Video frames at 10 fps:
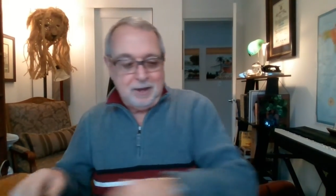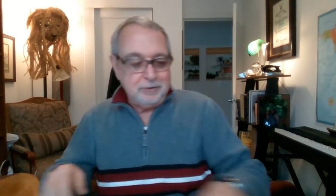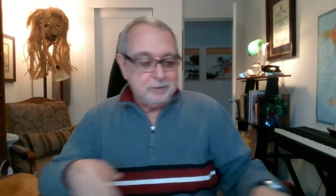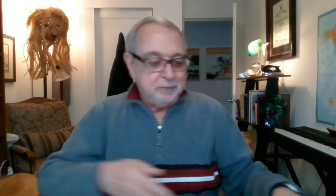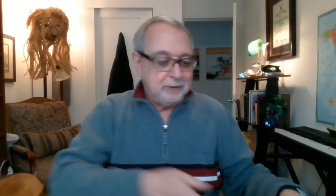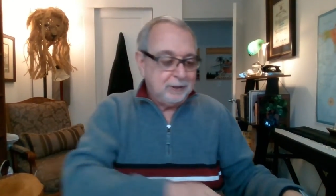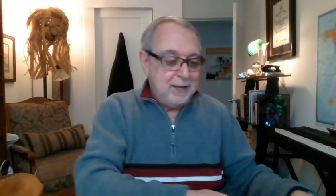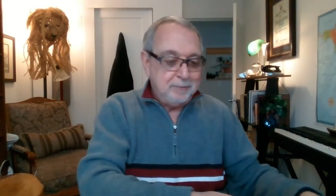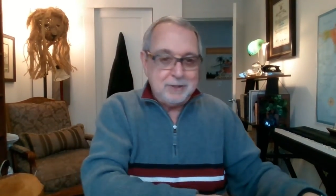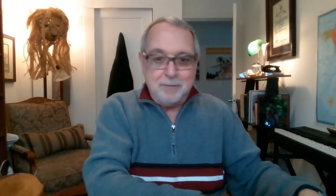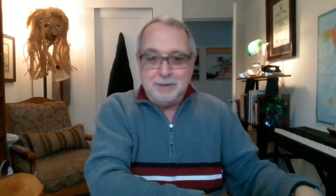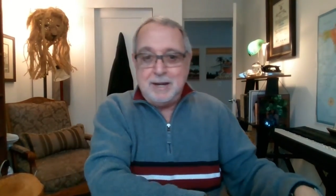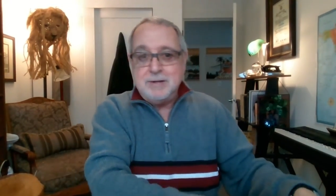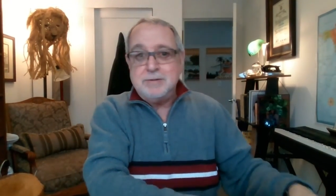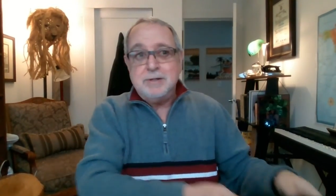I'll just put the laptop
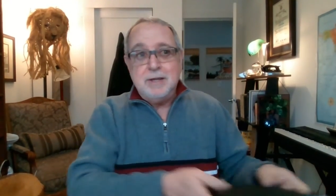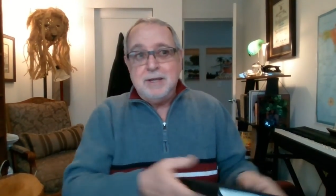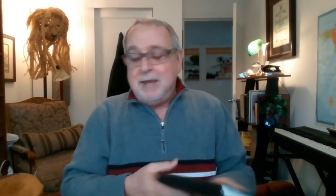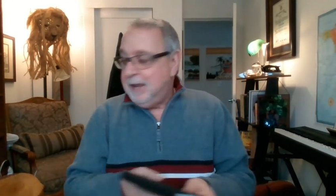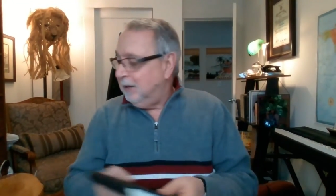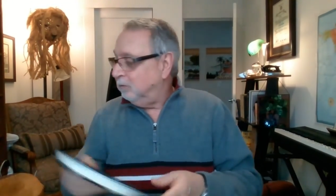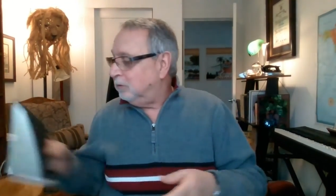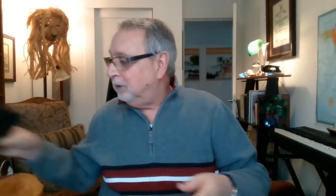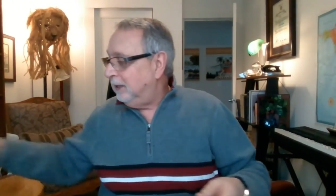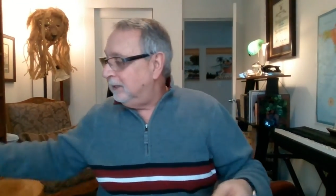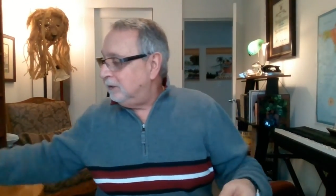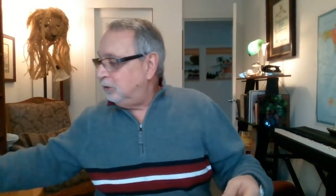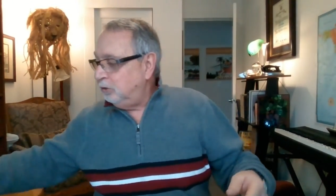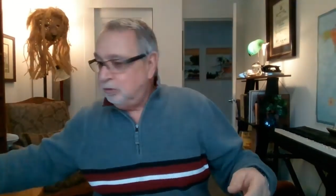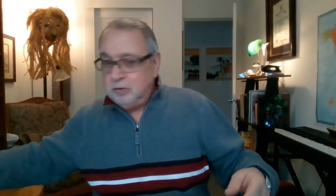down and we'll get
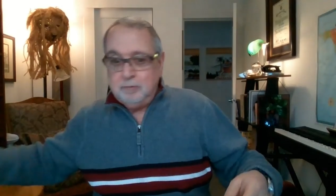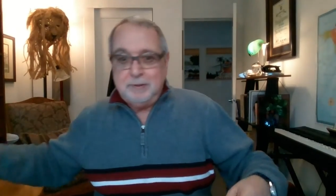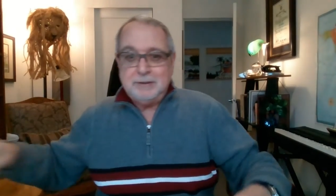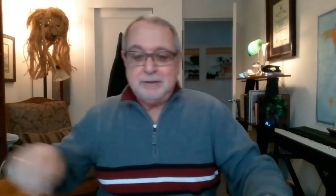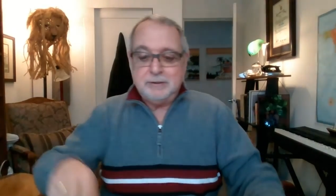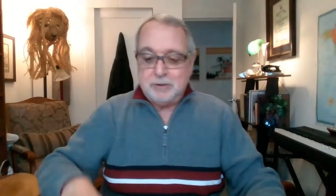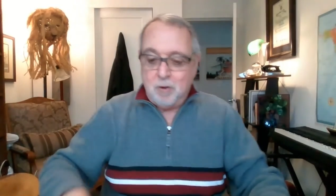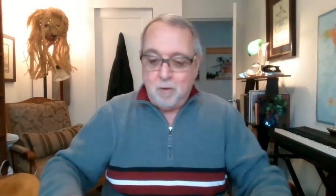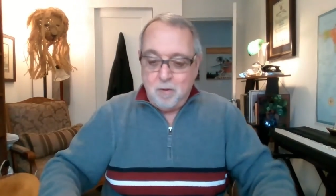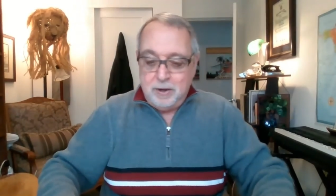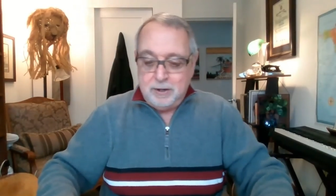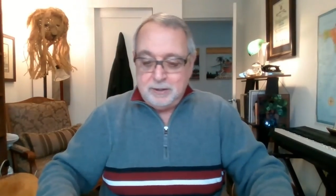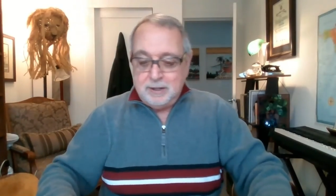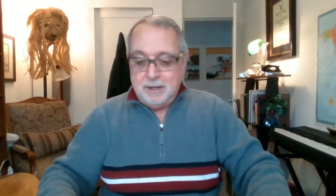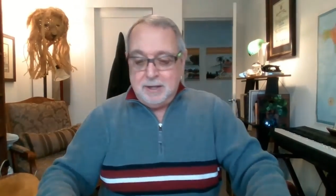to business
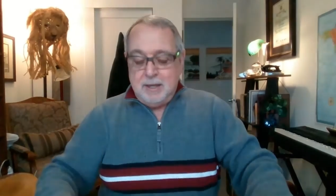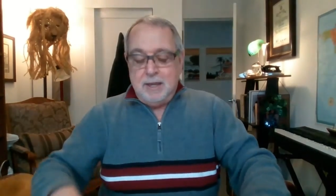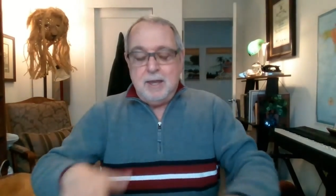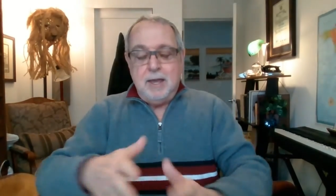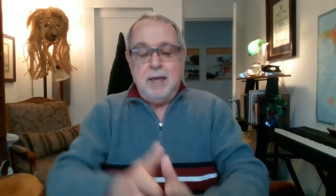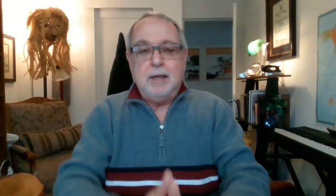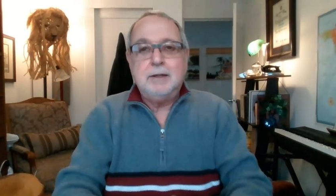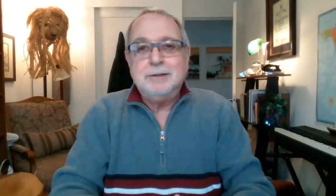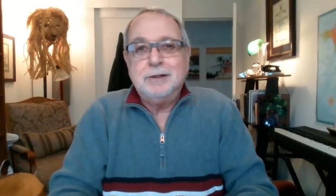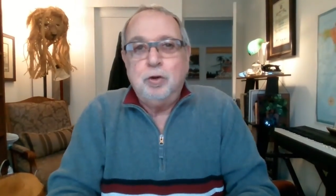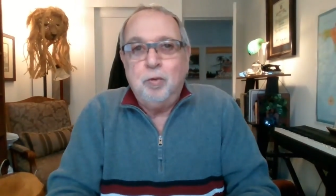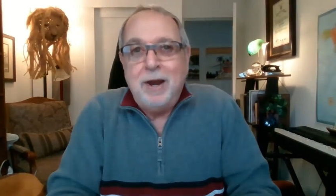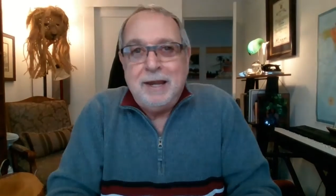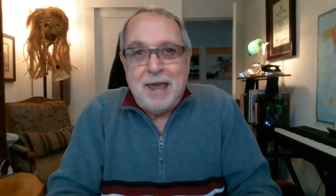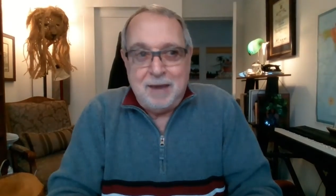on
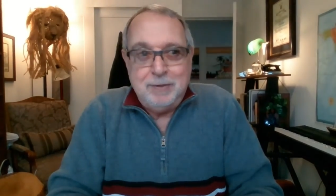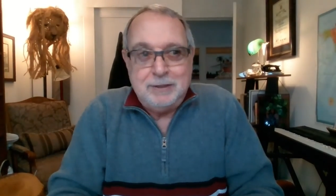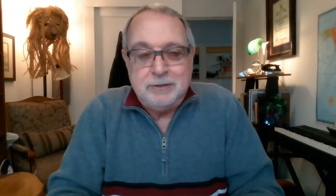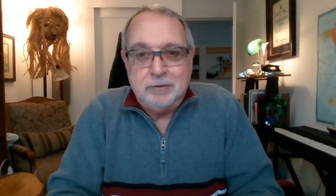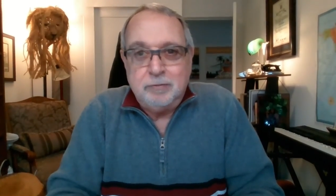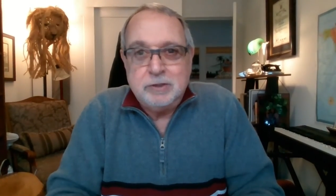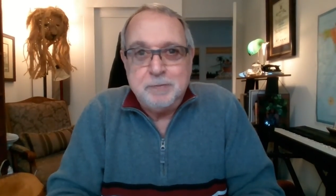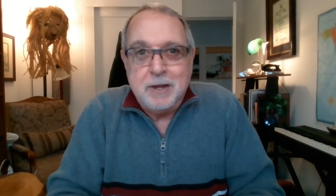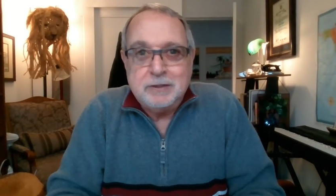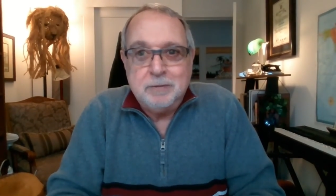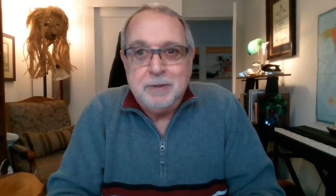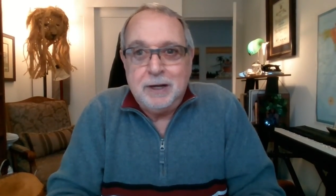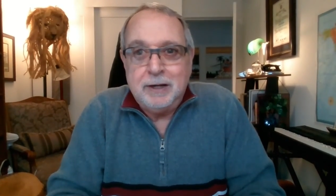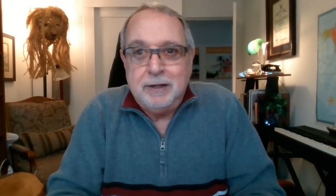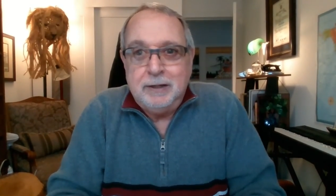Gov Abbott's
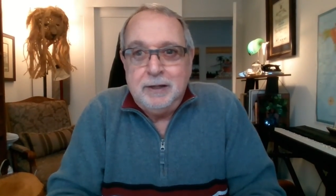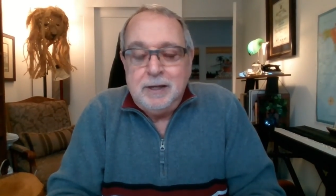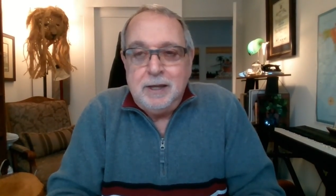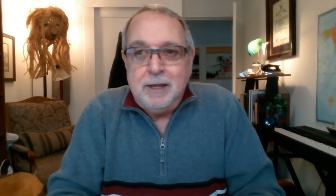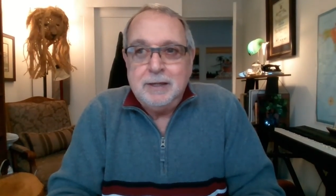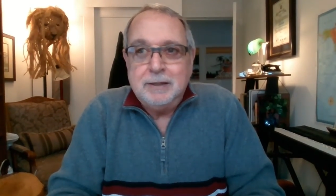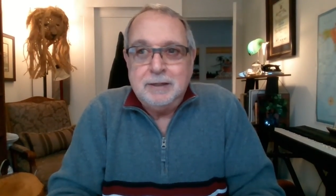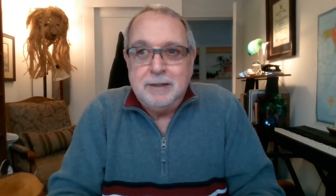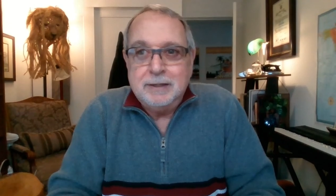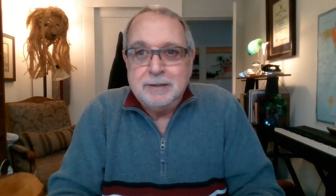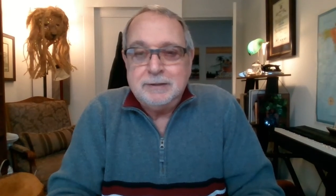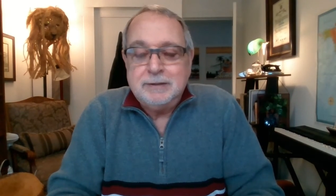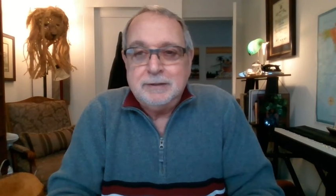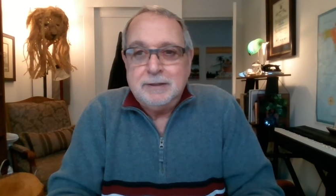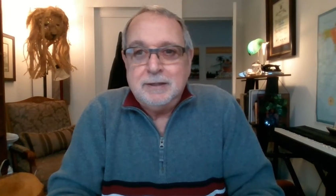responsibility in
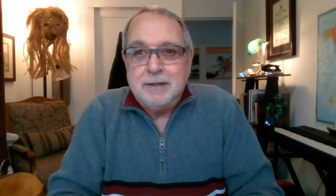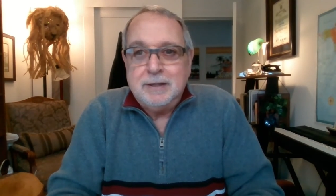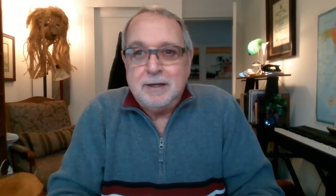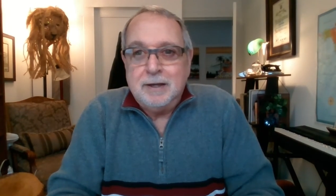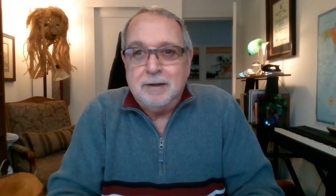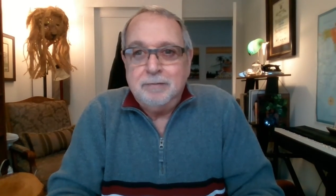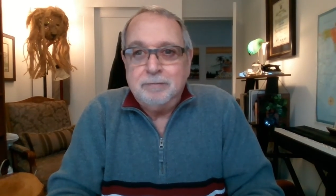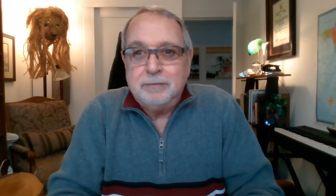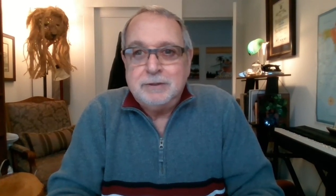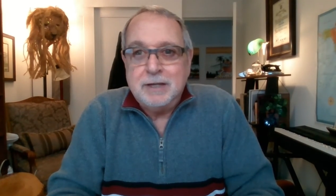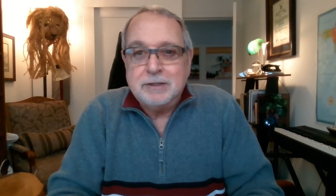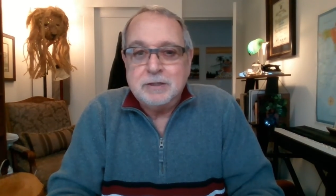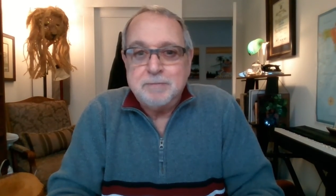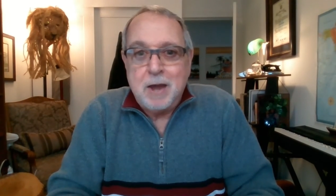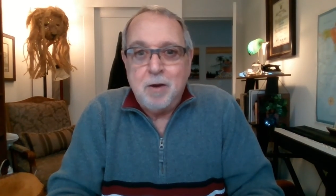this
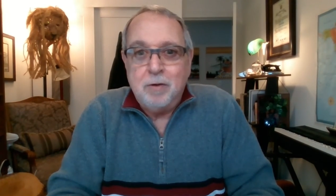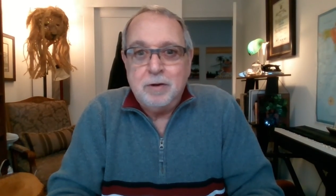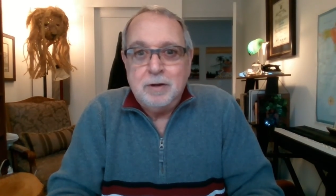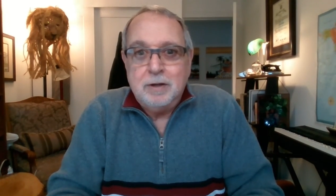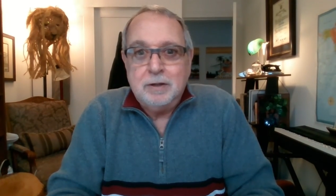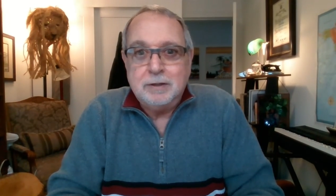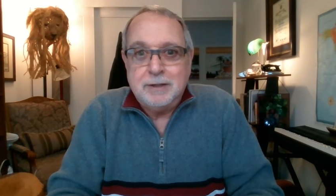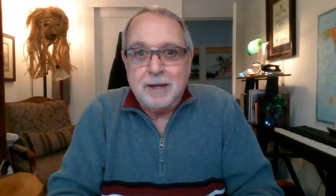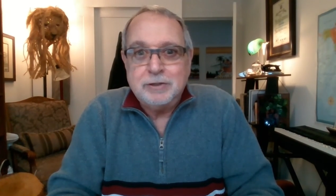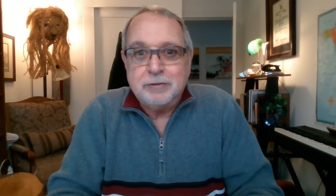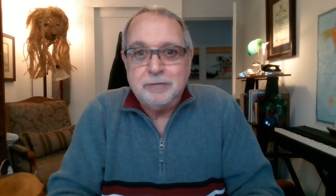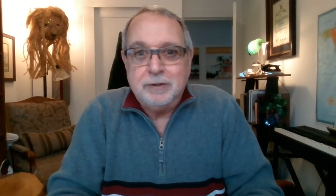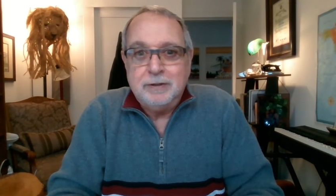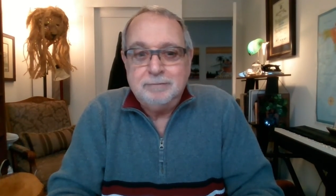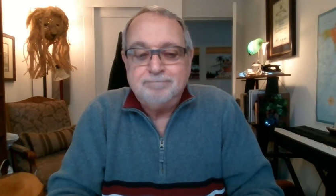Texas power catastrophe.